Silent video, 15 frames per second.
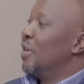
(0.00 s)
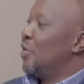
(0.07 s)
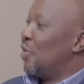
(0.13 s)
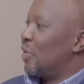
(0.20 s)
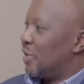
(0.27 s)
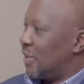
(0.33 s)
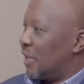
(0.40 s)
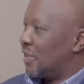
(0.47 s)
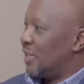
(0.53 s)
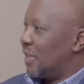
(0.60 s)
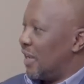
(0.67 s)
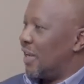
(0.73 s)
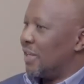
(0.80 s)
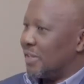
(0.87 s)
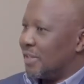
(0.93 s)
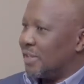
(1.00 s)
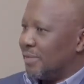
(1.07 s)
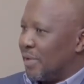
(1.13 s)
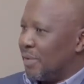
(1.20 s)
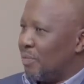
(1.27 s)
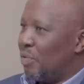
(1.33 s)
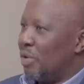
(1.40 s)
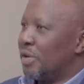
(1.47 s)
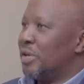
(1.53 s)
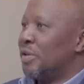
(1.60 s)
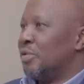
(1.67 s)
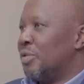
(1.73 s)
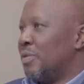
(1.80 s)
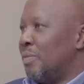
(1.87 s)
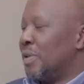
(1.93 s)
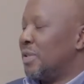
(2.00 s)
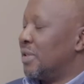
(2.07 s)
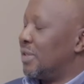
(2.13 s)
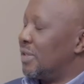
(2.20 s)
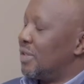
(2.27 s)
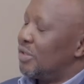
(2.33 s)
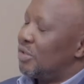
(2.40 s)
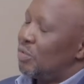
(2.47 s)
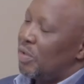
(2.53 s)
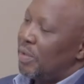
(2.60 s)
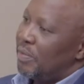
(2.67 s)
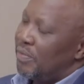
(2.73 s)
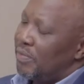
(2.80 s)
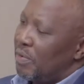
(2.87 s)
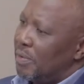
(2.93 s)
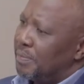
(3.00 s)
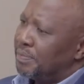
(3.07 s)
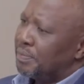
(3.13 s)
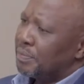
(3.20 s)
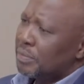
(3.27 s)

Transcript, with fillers: You're just as important to the business as you were before.